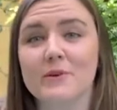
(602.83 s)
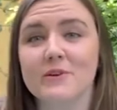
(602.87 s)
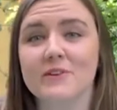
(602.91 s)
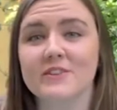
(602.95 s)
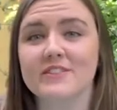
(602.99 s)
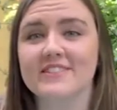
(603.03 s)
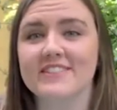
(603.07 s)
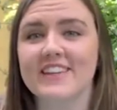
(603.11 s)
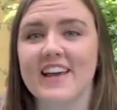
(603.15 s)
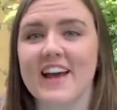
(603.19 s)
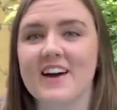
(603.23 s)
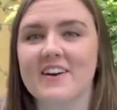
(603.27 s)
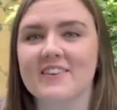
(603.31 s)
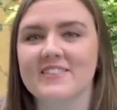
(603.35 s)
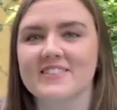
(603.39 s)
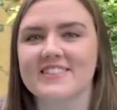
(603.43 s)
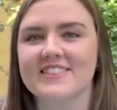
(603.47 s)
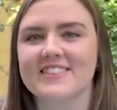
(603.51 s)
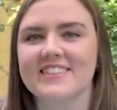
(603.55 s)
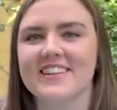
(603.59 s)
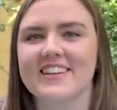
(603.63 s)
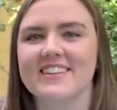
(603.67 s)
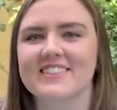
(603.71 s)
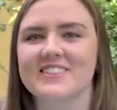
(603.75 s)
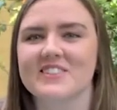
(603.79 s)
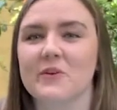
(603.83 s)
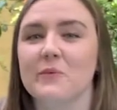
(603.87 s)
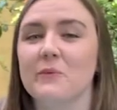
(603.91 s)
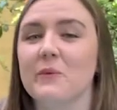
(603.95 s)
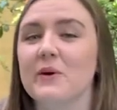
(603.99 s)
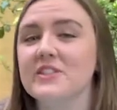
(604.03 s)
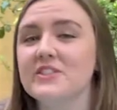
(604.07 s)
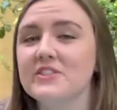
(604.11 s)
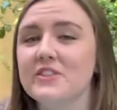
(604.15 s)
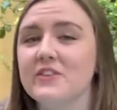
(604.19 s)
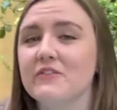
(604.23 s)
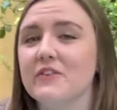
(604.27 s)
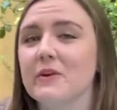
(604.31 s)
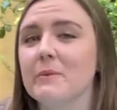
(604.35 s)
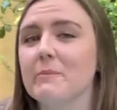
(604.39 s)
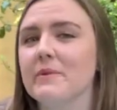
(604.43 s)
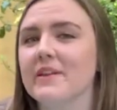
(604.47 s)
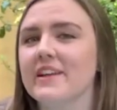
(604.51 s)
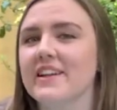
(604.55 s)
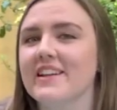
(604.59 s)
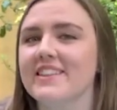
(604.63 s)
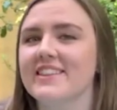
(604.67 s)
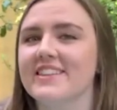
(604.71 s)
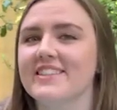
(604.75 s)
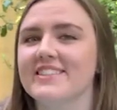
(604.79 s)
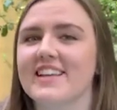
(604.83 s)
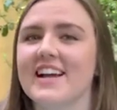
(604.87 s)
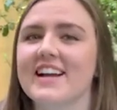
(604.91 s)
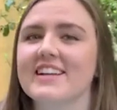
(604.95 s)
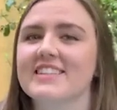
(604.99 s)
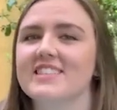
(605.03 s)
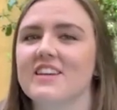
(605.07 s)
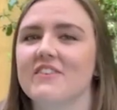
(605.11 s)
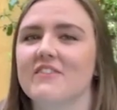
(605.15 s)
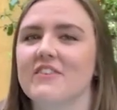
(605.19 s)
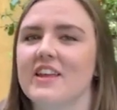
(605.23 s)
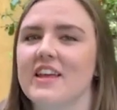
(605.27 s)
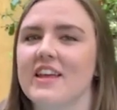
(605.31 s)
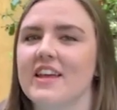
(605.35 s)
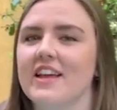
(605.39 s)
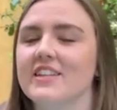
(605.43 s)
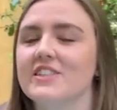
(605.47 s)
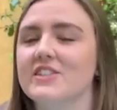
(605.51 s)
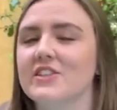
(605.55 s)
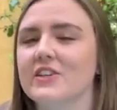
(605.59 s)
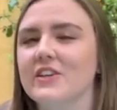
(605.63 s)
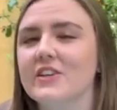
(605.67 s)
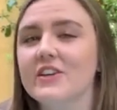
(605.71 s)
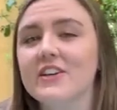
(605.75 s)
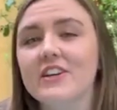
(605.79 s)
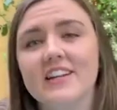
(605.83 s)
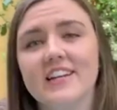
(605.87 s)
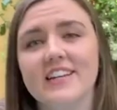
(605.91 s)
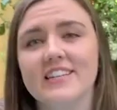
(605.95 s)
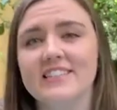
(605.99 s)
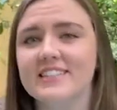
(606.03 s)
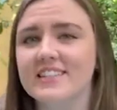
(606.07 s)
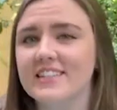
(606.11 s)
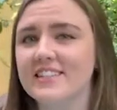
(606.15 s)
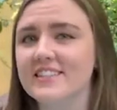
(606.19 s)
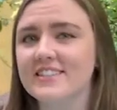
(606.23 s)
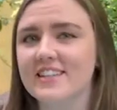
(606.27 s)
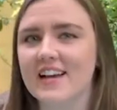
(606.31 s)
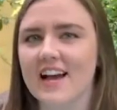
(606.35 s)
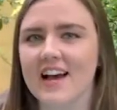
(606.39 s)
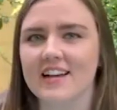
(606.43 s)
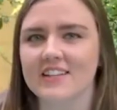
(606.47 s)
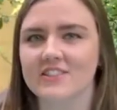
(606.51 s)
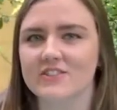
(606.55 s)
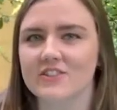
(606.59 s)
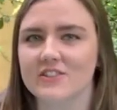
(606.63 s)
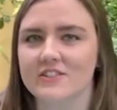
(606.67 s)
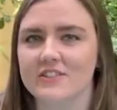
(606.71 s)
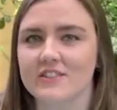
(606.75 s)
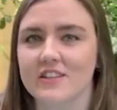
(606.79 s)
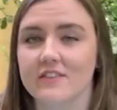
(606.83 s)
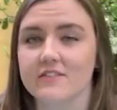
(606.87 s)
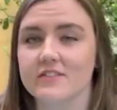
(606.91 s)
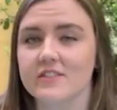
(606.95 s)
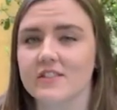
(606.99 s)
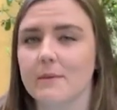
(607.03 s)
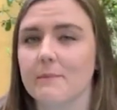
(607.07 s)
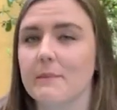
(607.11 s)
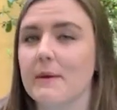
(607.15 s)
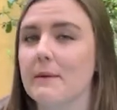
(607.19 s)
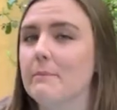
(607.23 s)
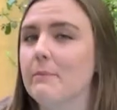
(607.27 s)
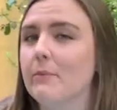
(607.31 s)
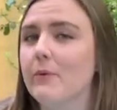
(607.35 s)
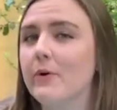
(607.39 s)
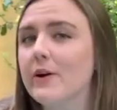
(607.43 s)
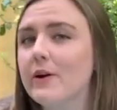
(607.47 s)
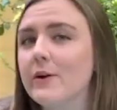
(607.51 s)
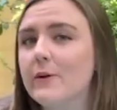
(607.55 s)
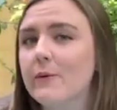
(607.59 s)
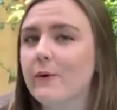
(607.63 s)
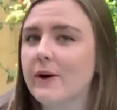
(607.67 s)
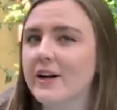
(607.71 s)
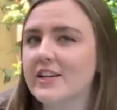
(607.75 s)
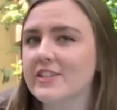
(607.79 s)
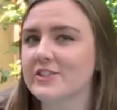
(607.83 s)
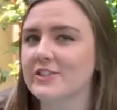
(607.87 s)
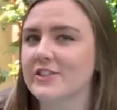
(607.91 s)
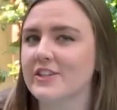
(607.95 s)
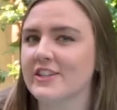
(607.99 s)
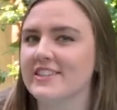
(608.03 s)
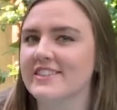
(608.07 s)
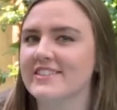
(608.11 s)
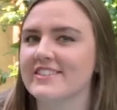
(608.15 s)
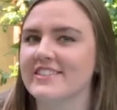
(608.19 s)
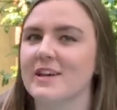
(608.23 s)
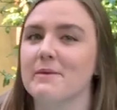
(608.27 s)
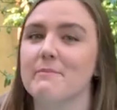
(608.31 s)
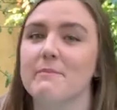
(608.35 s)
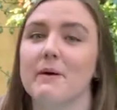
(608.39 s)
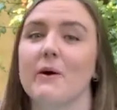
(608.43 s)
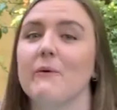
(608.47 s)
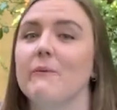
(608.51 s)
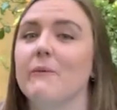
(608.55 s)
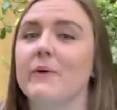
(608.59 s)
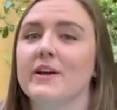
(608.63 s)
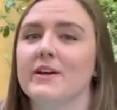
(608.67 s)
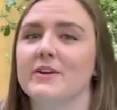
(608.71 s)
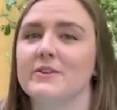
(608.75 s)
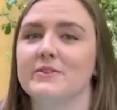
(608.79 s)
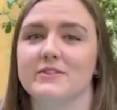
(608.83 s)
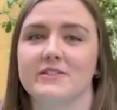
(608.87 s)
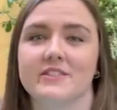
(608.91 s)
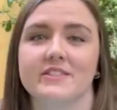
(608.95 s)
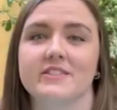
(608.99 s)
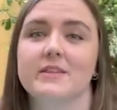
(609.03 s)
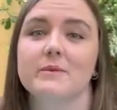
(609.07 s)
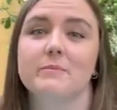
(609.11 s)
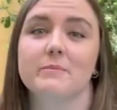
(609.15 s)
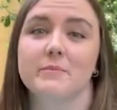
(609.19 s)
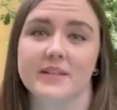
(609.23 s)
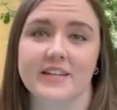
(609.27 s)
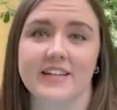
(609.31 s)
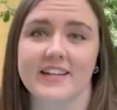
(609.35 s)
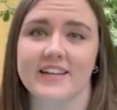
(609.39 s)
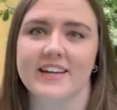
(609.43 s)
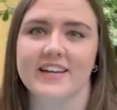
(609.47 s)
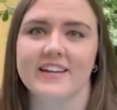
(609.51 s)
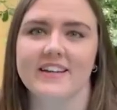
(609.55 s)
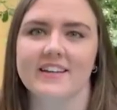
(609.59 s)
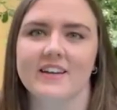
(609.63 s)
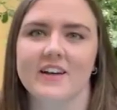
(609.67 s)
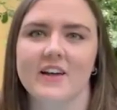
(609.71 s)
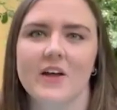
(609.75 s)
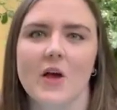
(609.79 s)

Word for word: Girl Scouts. So once you've completed this activity, it's a good idea to ask yourself some important questions about what you just completed.